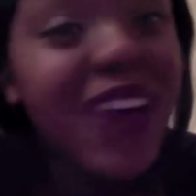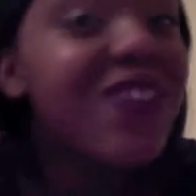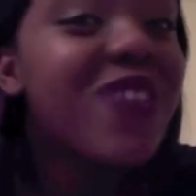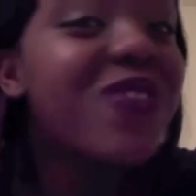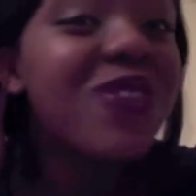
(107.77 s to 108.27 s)

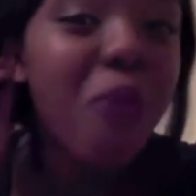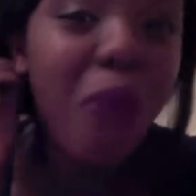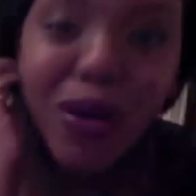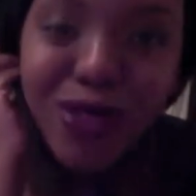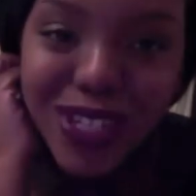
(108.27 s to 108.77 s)
different
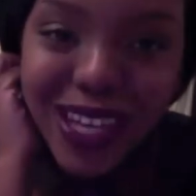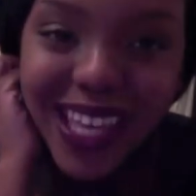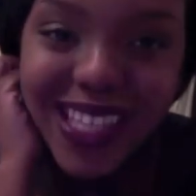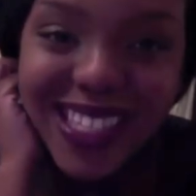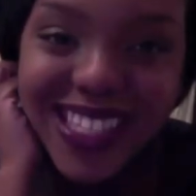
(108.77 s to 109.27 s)

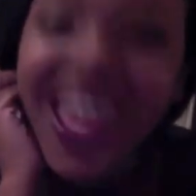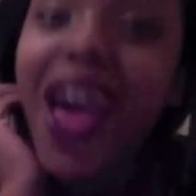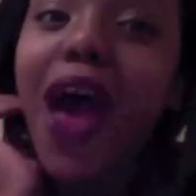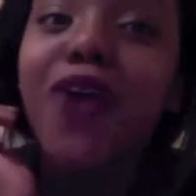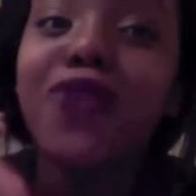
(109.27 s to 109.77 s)
emotions,
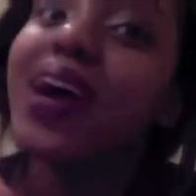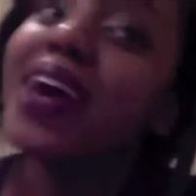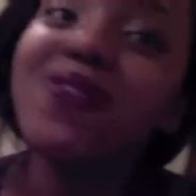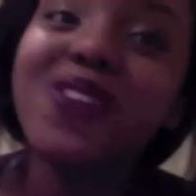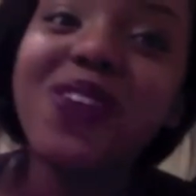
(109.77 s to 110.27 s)

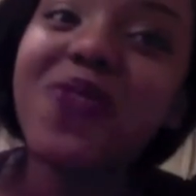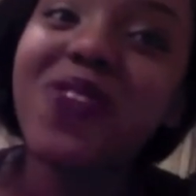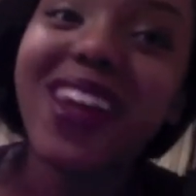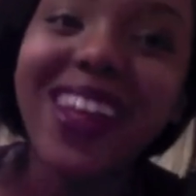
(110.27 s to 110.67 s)
five different